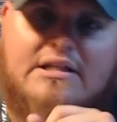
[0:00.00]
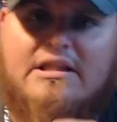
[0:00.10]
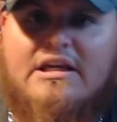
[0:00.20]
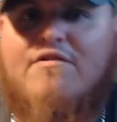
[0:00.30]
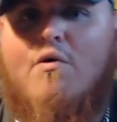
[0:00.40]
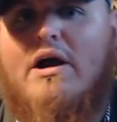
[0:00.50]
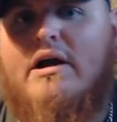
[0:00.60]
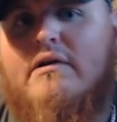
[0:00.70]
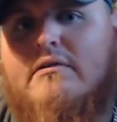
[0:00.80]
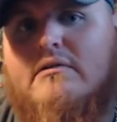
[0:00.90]
the
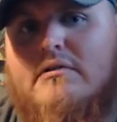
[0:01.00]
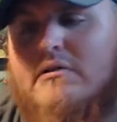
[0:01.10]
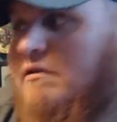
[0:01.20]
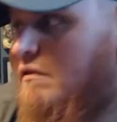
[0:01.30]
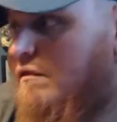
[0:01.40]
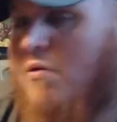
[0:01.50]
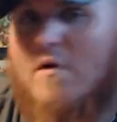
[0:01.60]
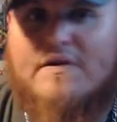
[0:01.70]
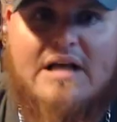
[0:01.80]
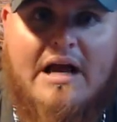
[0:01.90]
giveaway for
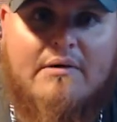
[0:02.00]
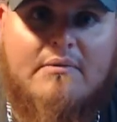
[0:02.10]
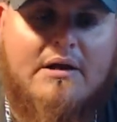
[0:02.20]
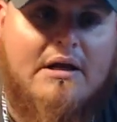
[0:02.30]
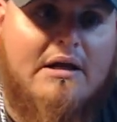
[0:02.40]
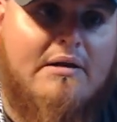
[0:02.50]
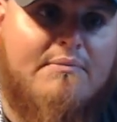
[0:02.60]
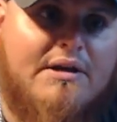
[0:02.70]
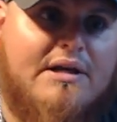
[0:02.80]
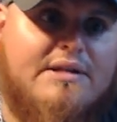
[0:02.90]
this item.
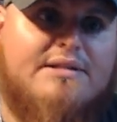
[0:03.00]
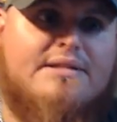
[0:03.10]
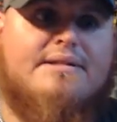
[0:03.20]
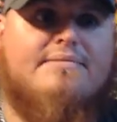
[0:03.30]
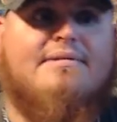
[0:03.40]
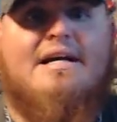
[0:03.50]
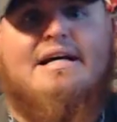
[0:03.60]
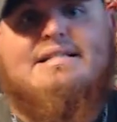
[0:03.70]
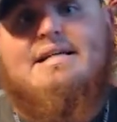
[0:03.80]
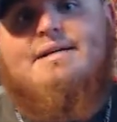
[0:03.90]
Because, like
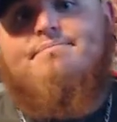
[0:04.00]
I said,